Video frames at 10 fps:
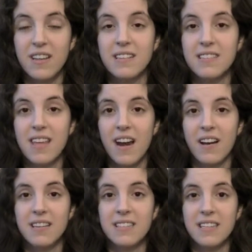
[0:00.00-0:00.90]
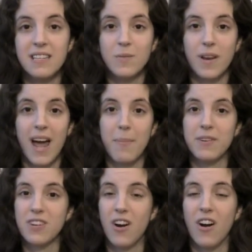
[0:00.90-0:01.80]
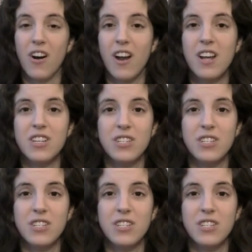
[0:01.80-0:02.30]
He's there, he sees what happened to her.